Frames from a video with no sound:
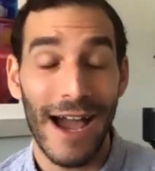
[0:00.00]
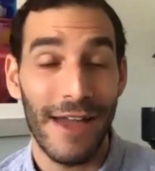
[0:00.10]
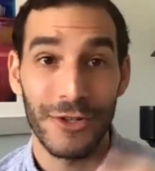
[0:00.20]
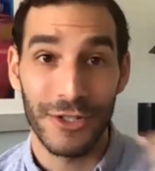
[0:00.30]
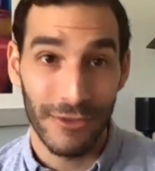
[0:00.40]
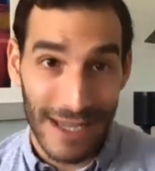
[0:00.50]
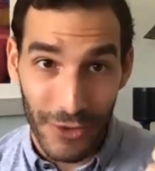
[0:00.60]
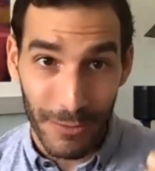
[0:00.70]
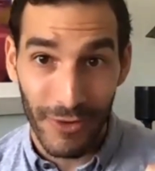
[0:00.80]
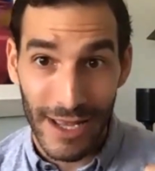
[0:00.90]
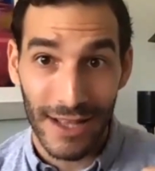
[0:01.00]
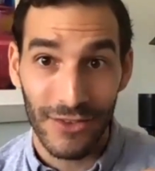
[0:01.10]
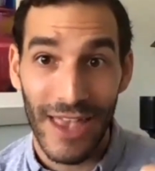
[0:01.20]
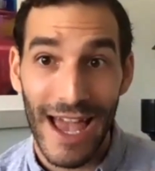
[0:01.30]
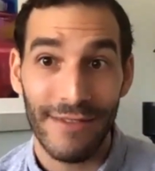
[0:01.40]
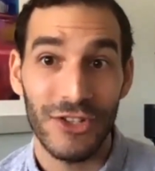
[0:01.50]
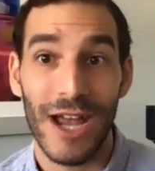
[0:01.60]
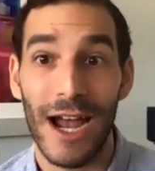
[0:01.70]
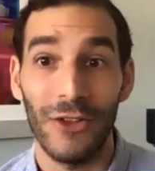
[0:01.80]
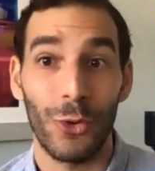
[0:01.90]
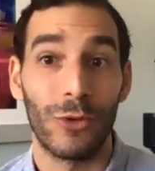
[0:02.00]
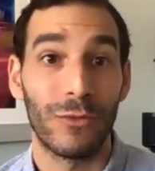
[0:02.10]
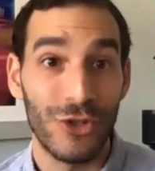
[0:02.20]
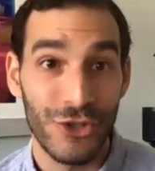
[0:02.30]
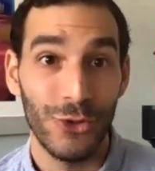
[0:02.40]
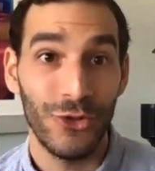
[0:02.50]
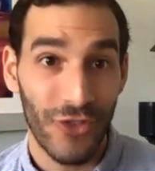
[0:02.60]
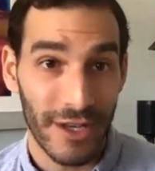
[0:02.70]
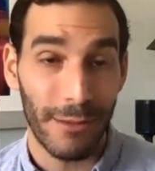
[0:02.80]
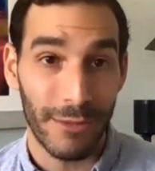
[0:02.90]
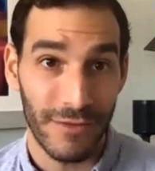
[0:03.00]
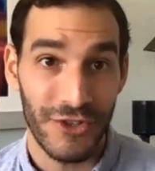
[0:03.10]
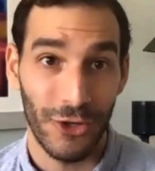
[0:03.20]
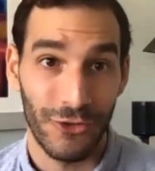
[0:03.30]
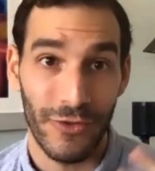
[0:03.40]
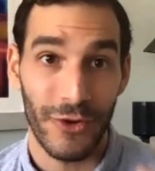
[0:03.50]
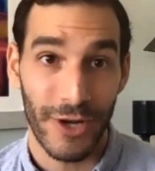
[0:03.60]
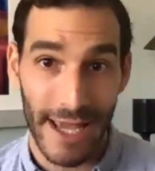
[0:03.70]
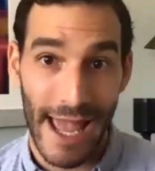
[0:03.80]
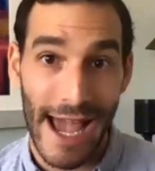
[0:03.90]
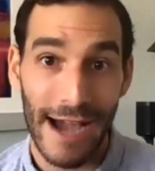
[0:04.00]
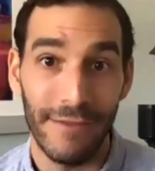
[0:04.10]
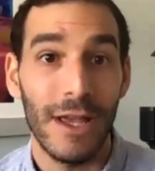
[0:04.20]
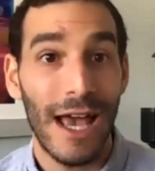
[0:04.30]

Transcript: either delayed their plans to have a child or reduced the number of children they're going to have